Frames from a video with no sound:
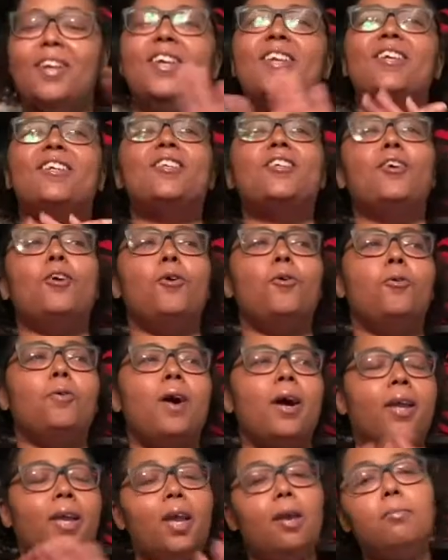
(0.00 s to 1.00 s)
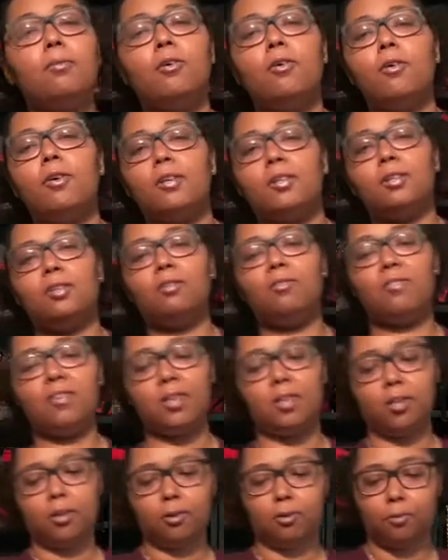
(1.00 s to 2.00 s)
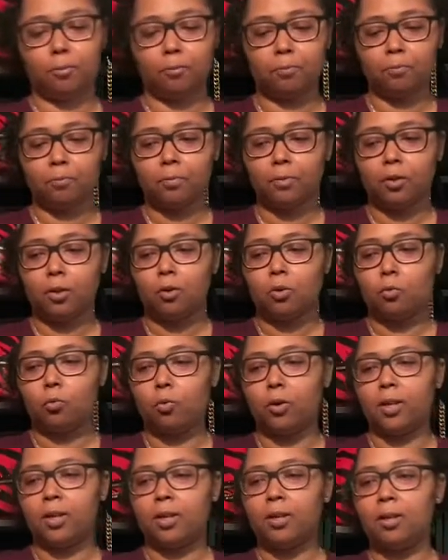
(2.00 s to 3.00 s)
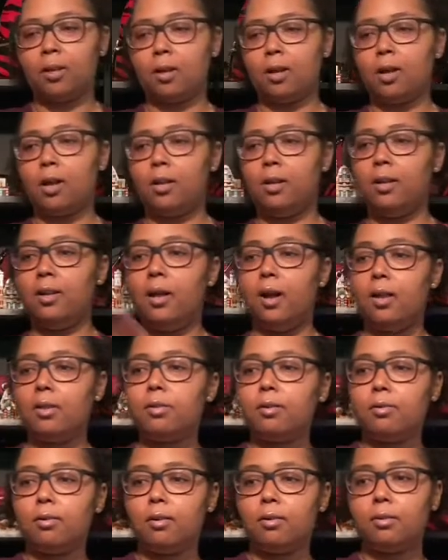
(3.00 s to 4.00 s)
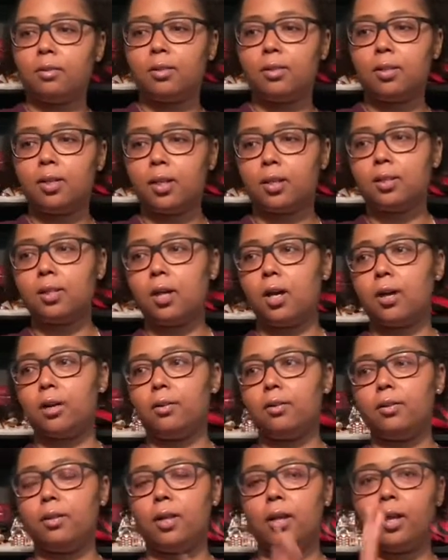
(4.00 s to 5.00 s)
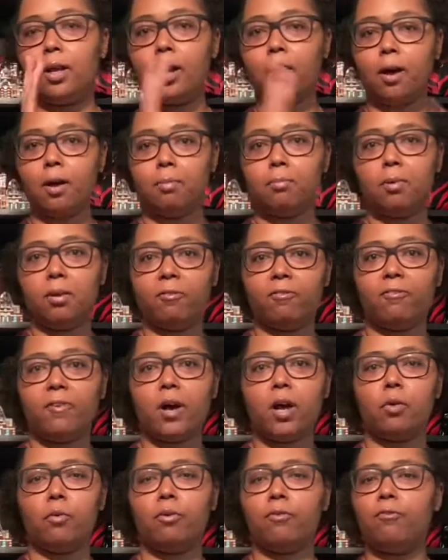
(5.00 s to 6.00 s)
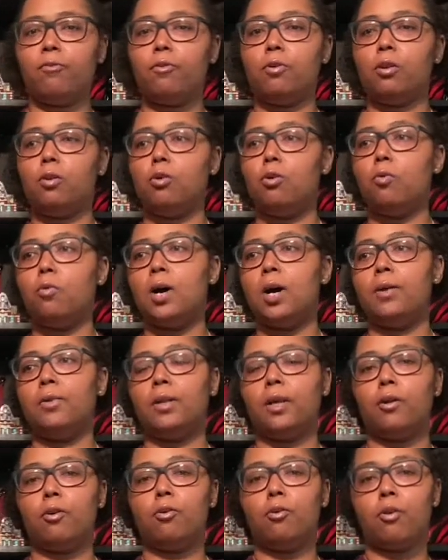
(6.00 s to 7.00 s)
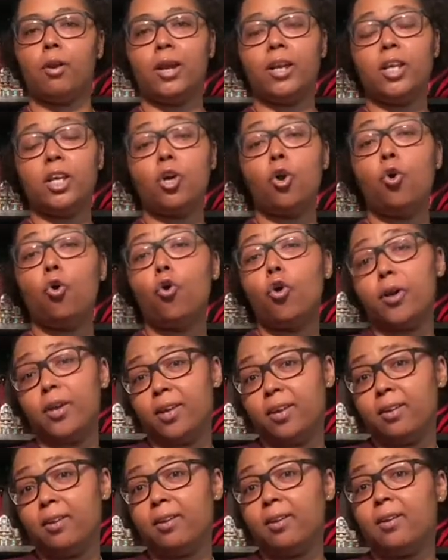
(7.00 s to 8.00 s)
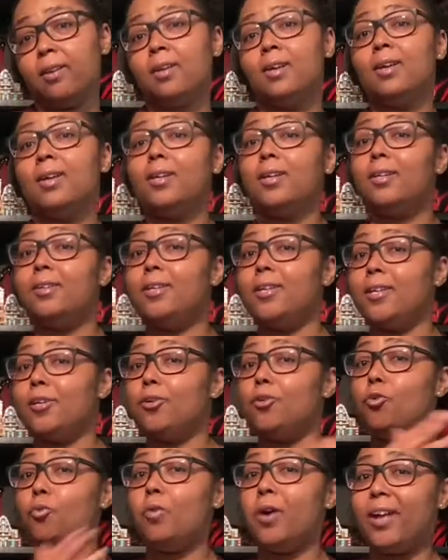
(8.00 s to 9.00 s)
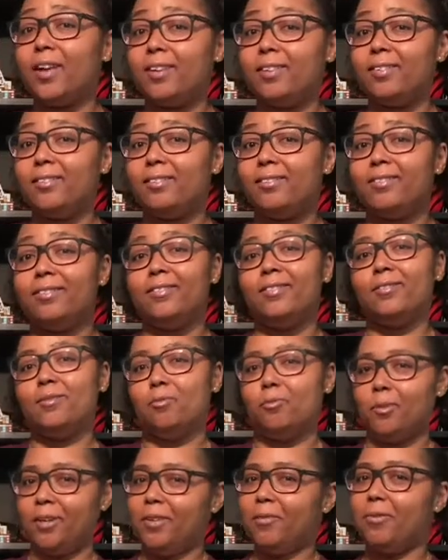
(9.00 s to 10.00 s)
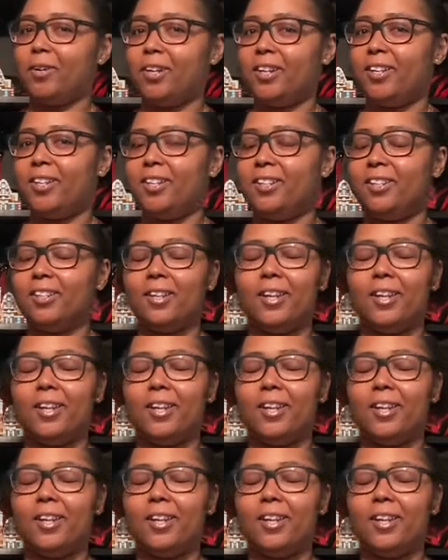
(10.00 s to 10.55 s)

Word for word: So I came across this video when another TikToker that I've been following for a little while now, Granny Coy, did a duet with one of his.